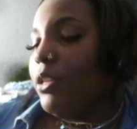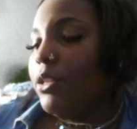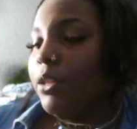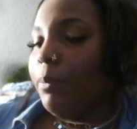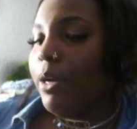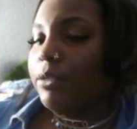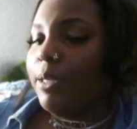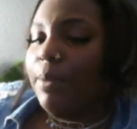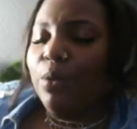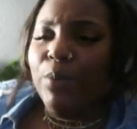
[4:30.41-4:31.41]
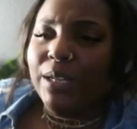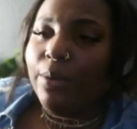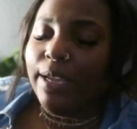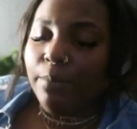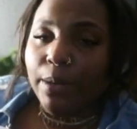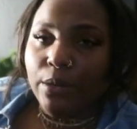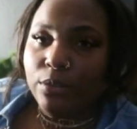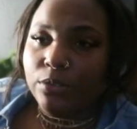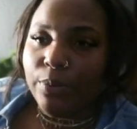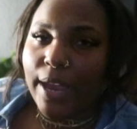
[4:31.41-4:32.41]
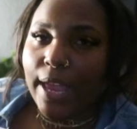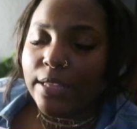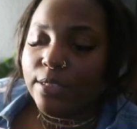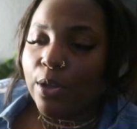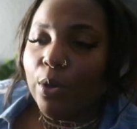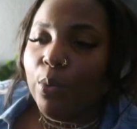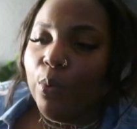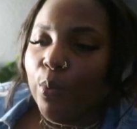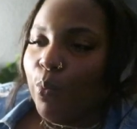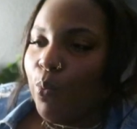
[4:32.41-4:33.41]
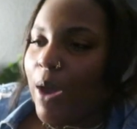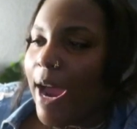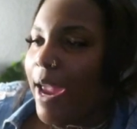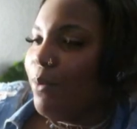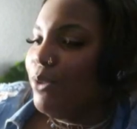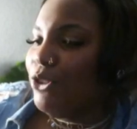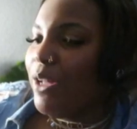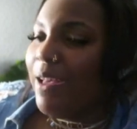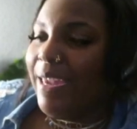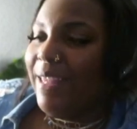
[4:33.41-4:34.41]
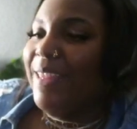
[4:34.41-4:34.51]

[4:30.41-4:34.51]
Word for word: not the bones i mean we don't eat bones right so why would your dog eat